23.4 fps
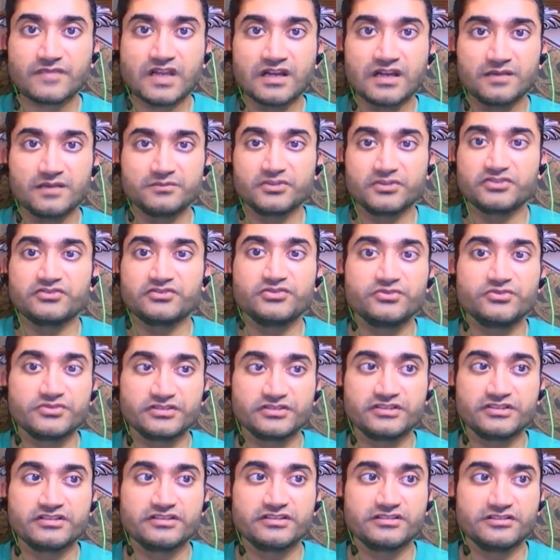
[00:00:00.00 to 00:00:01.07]
I'm just
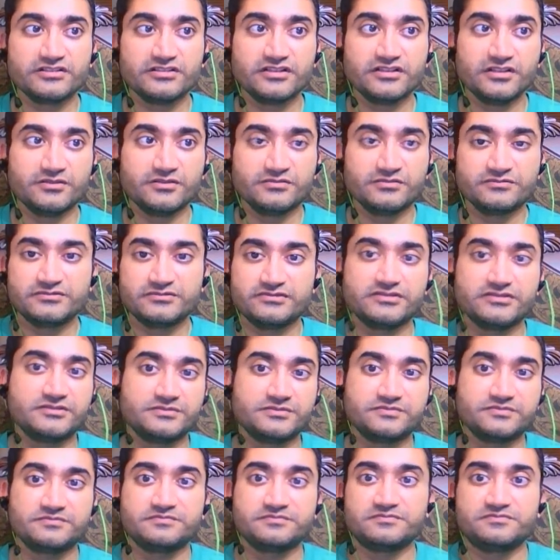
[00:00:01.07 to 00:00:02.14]
using it, you know, just,
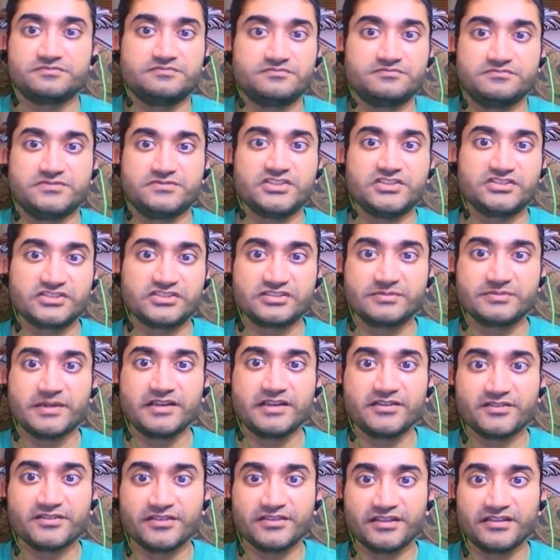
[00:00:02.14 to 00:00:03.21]
just to
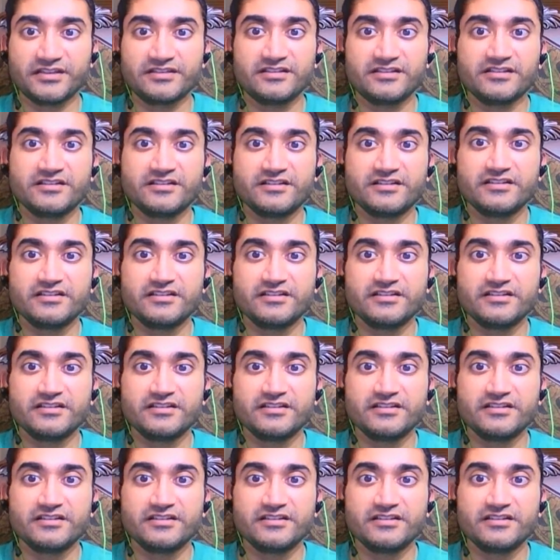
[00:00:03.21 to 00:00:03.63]
speculate.